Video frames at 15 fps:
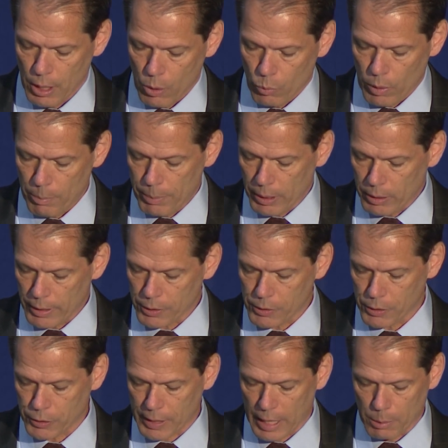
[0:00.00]
Rebuilding
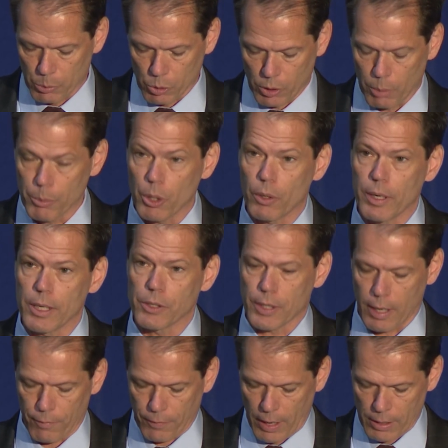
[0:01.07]
sustainable communities in
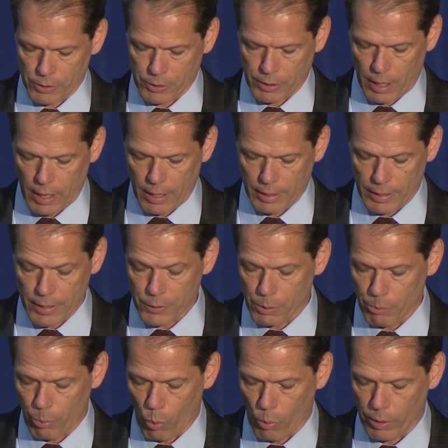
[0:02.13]
Afghanistan is
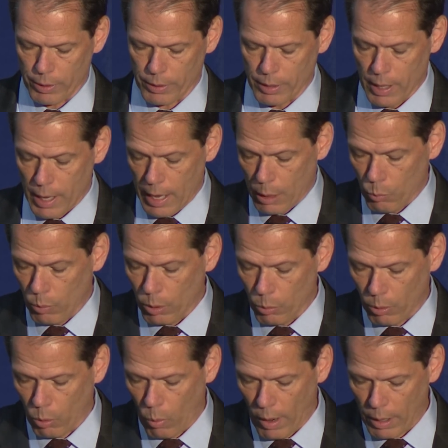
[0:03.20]
important and will
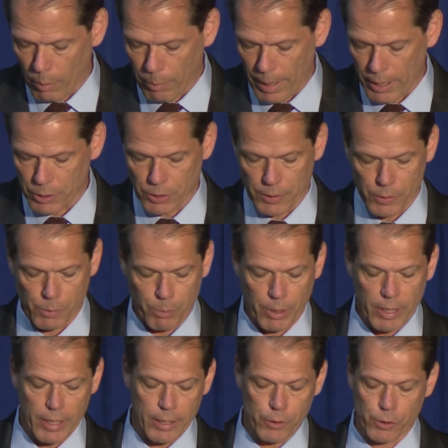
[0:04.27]
require patience, but
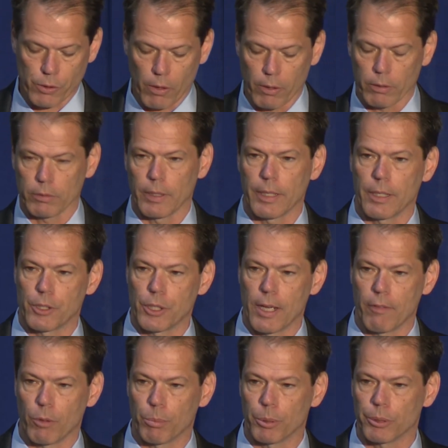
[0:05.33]
it is certainly
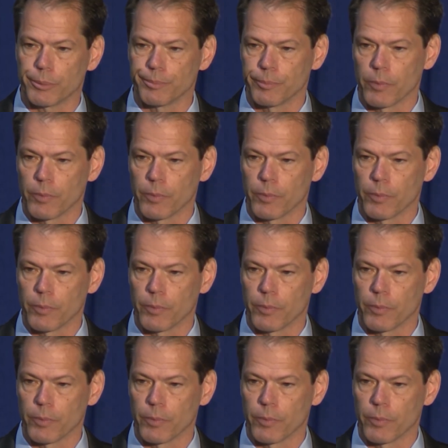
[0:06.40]
achievable.